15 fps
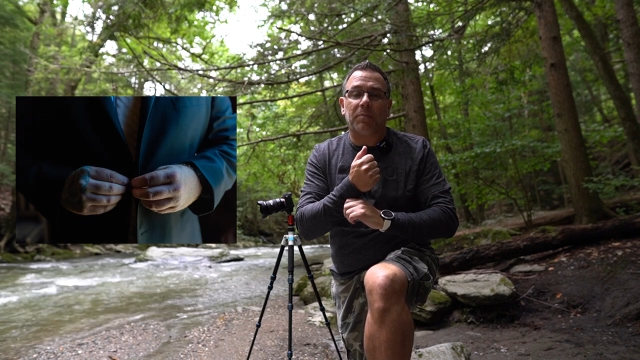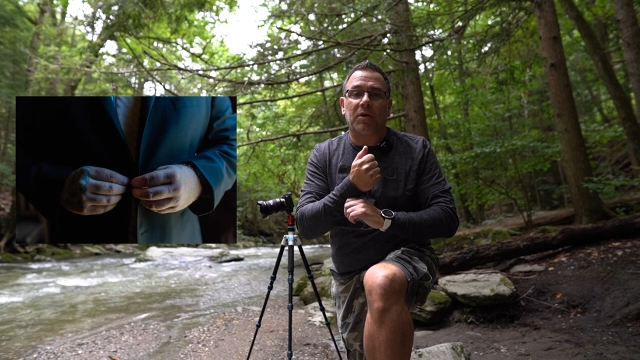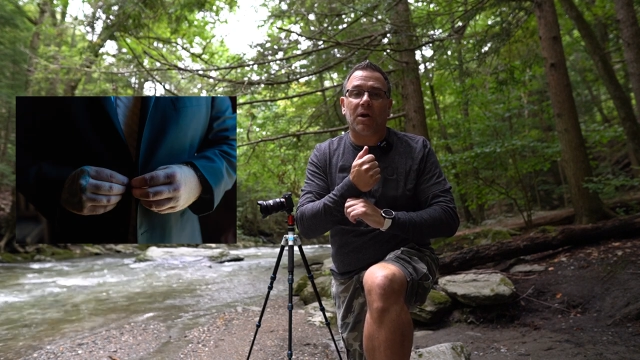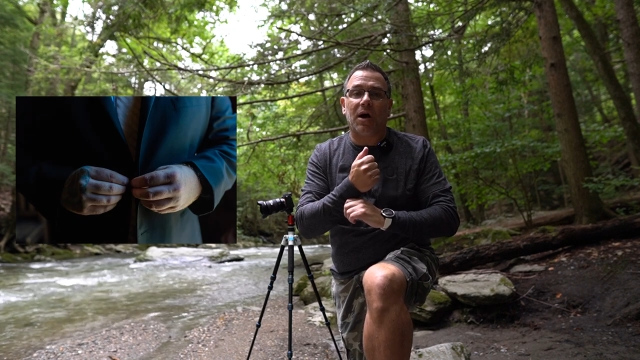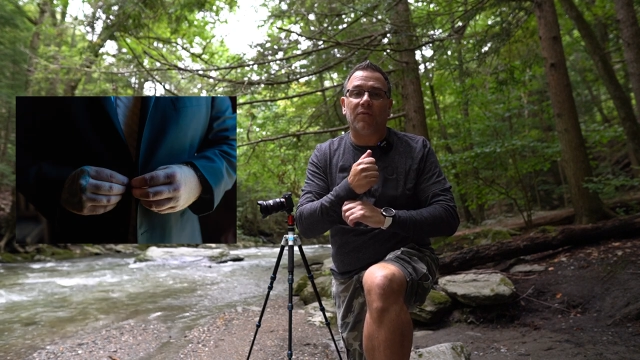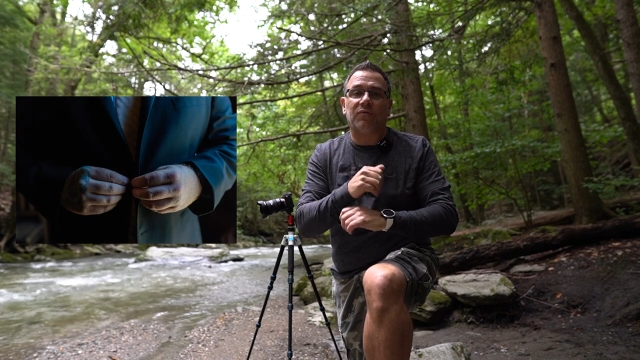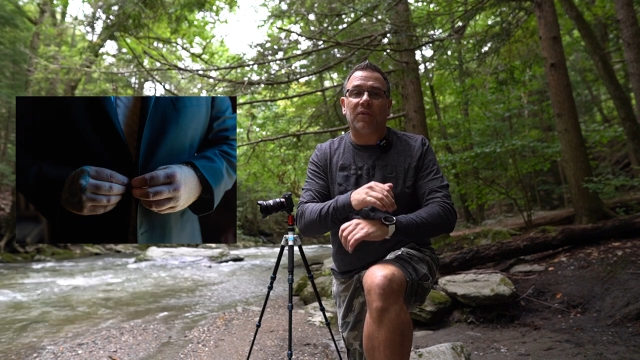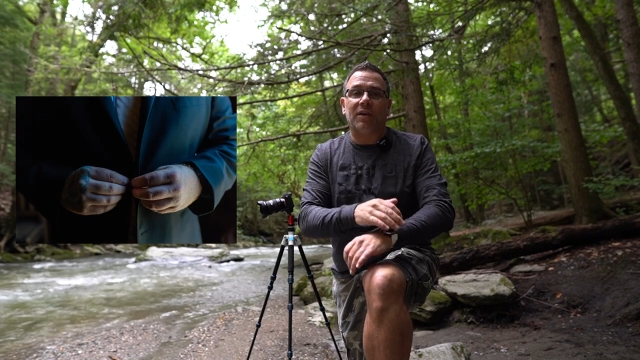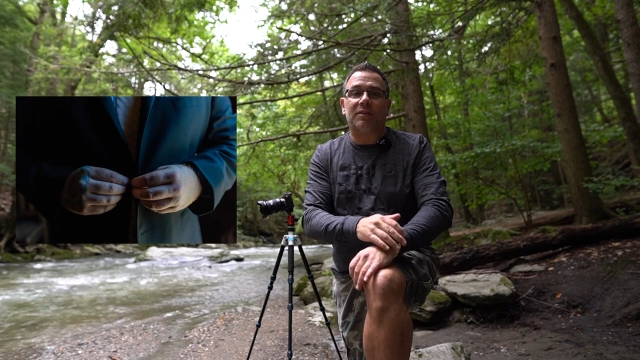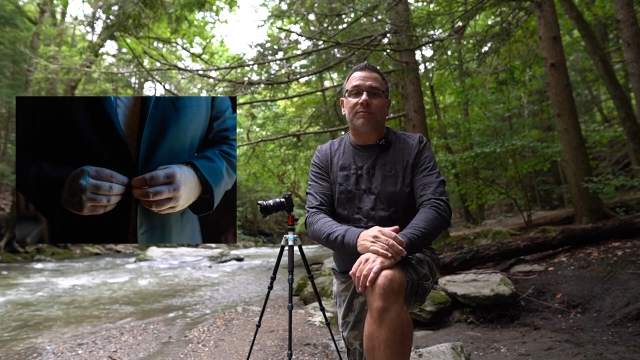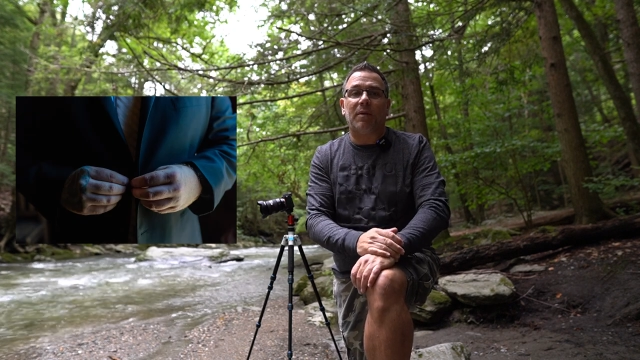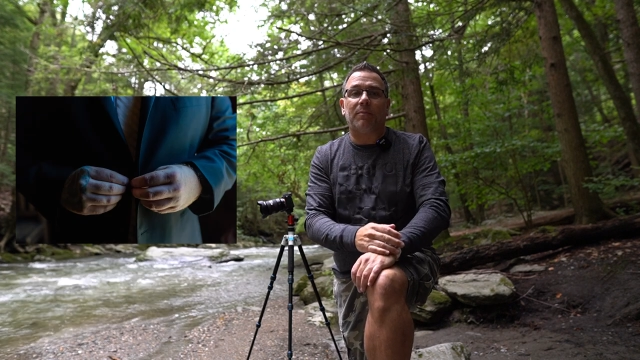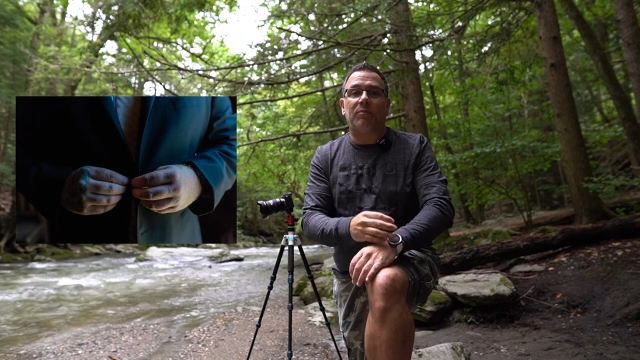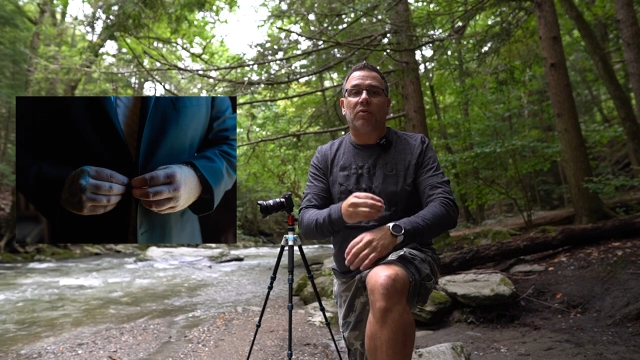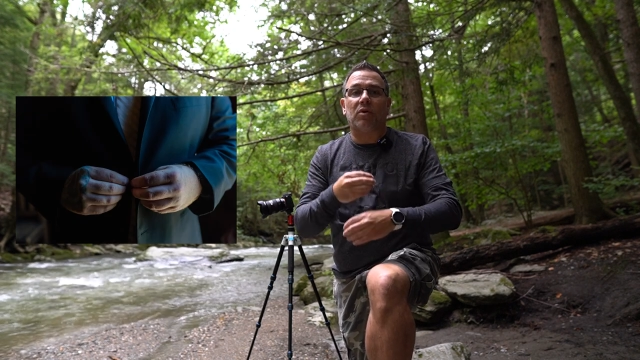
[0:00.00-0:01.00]
cufflinks
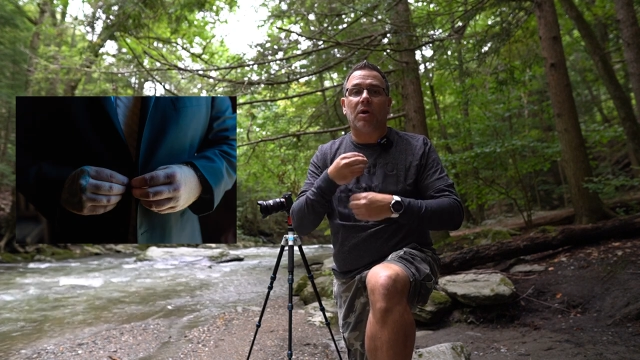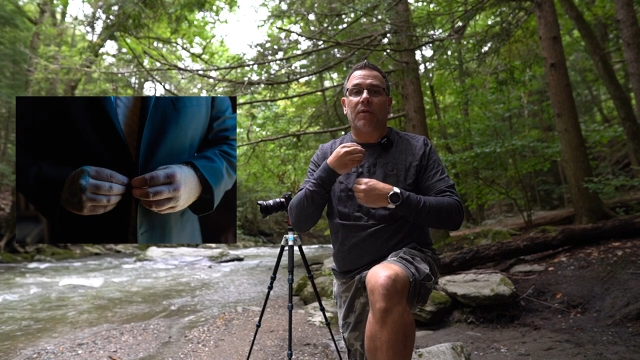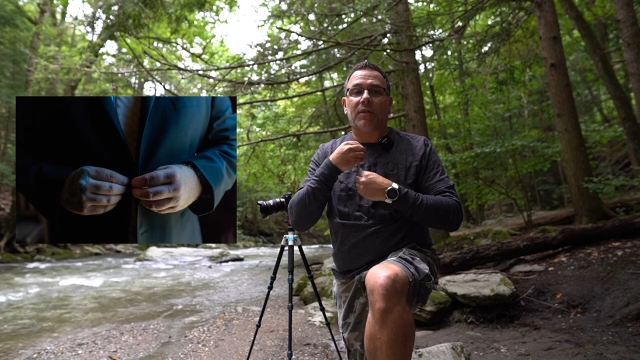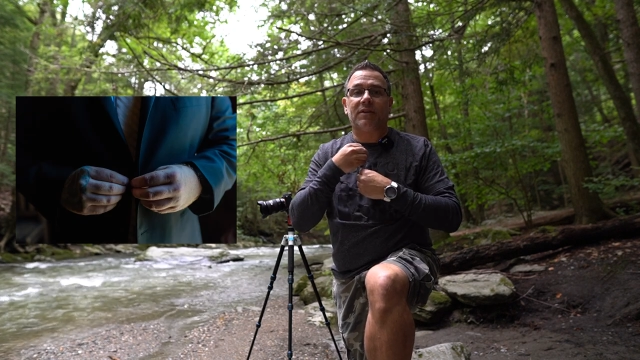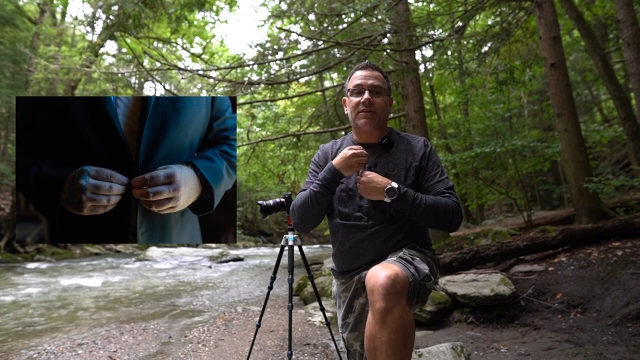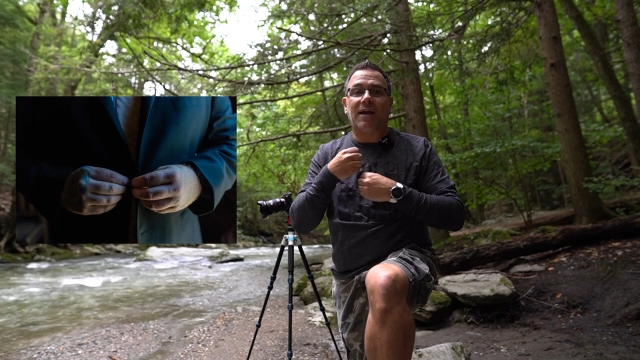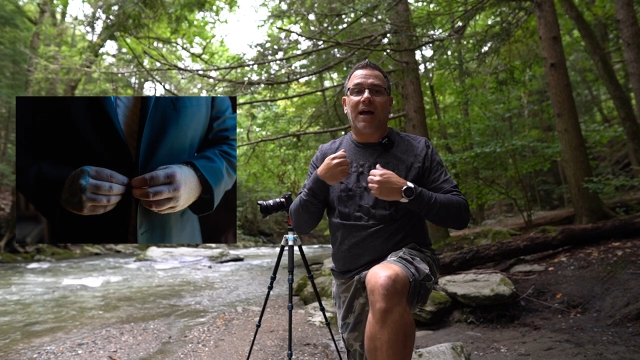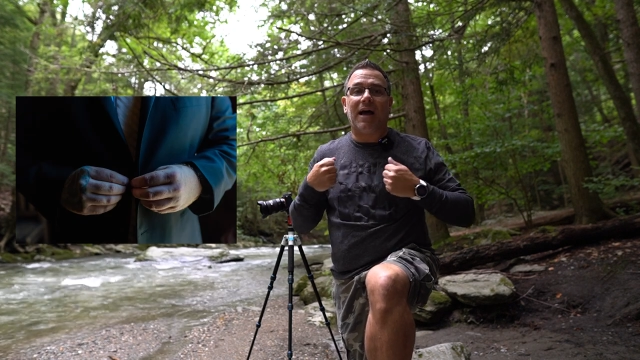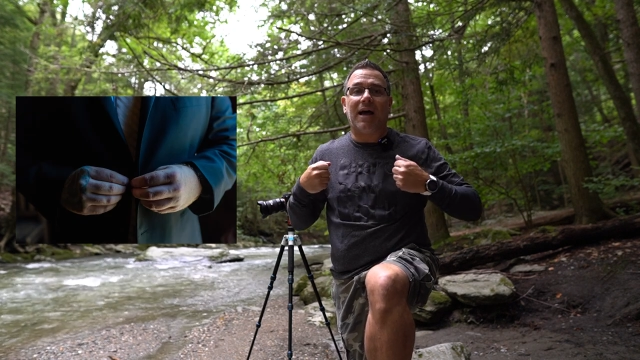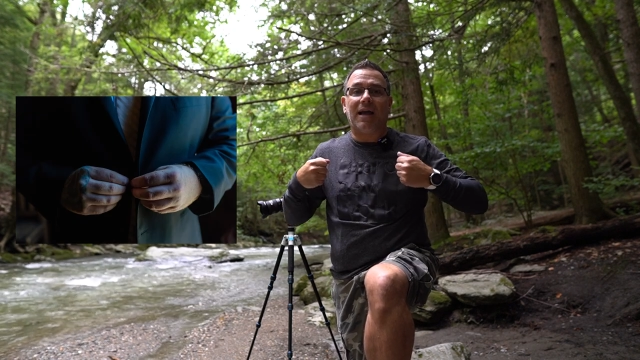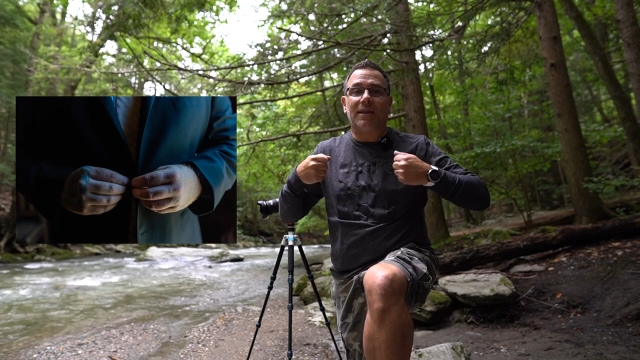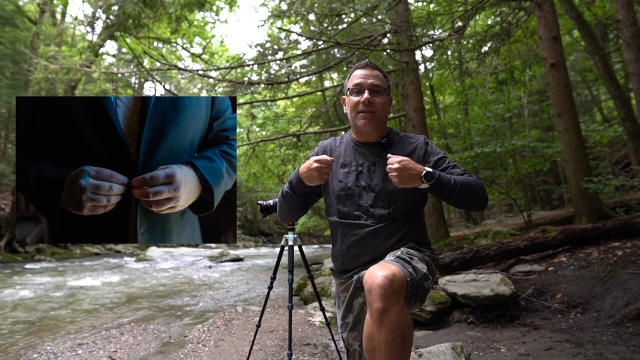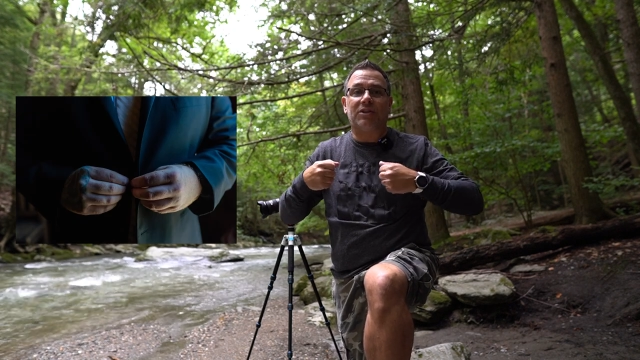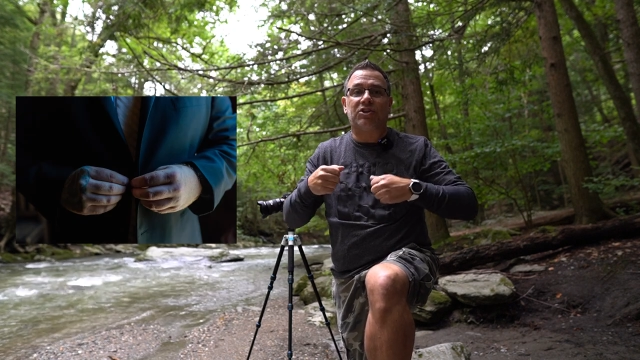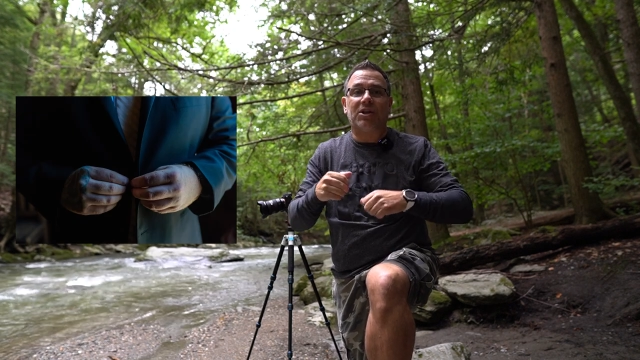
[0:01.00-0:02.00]
being put on, the
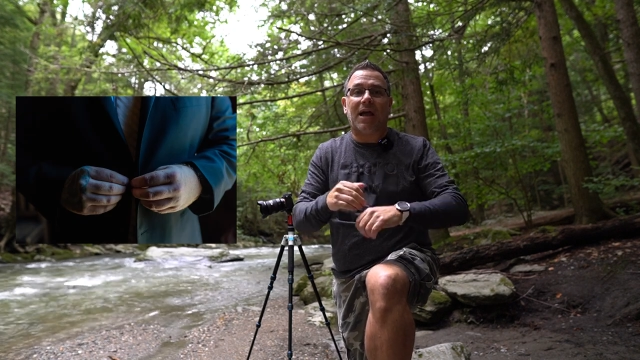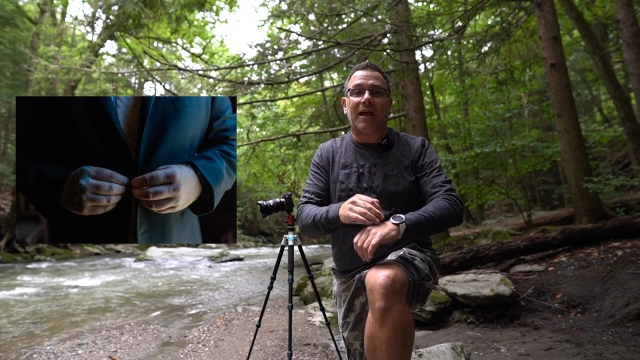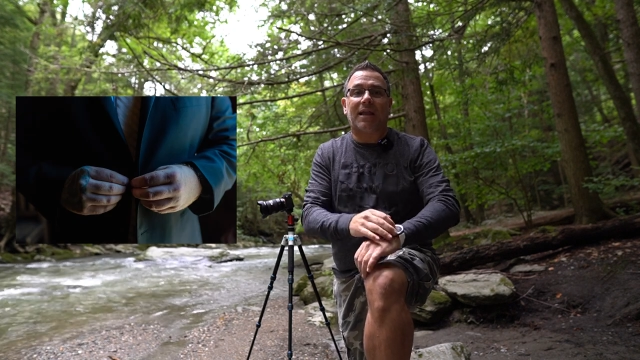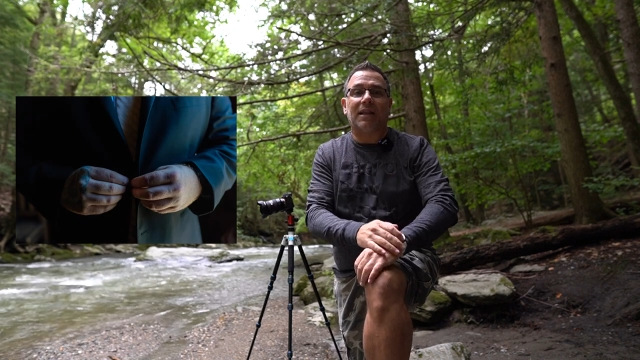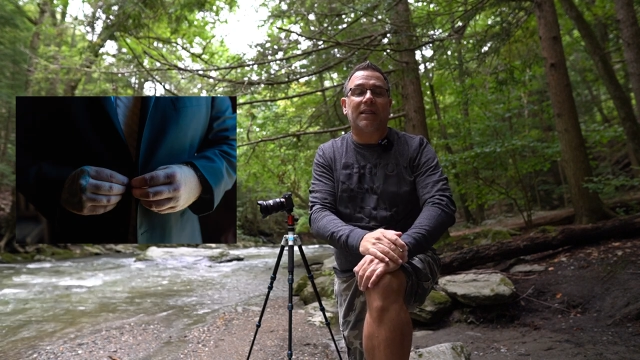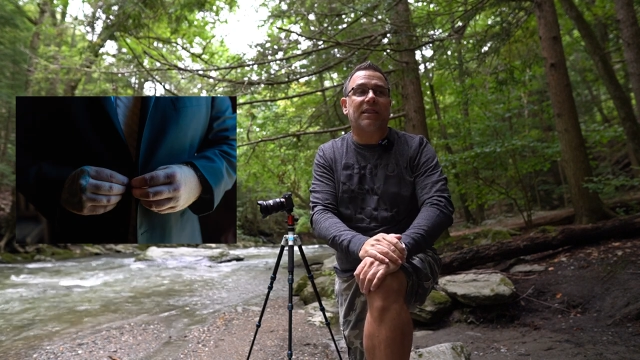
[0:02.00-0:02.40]
tie, the jacket,